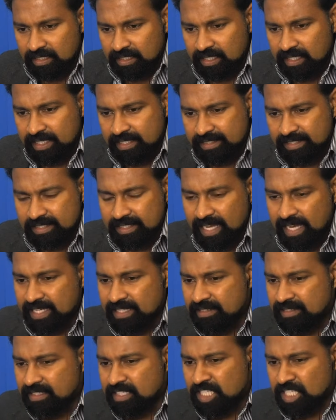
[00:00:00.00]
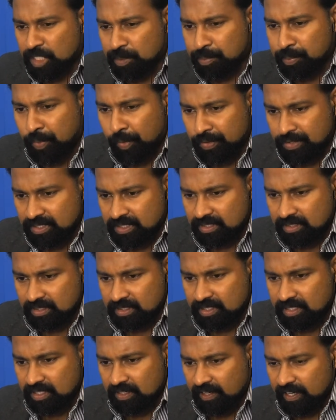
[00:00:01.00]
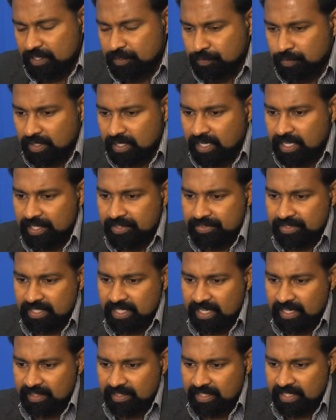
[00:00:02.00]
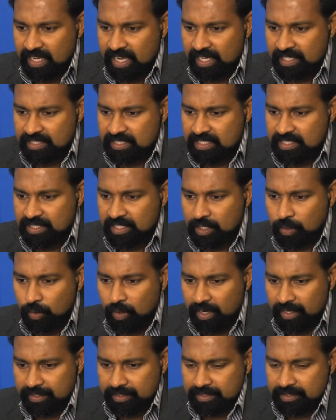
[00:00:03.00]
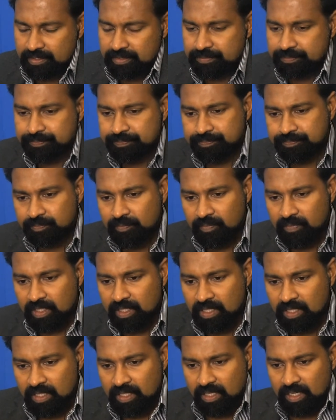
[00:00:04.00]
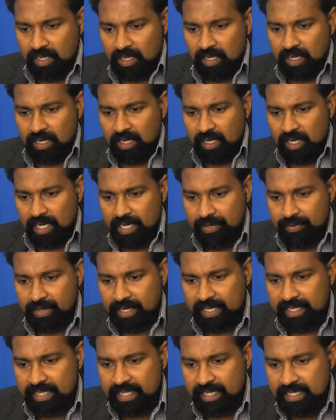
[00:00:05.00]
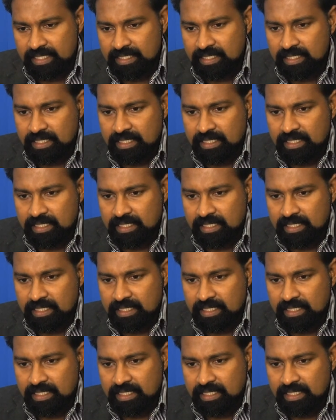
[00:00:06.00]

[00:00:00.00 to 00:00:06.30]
exercise is important as well as a healthy diet is required. I write that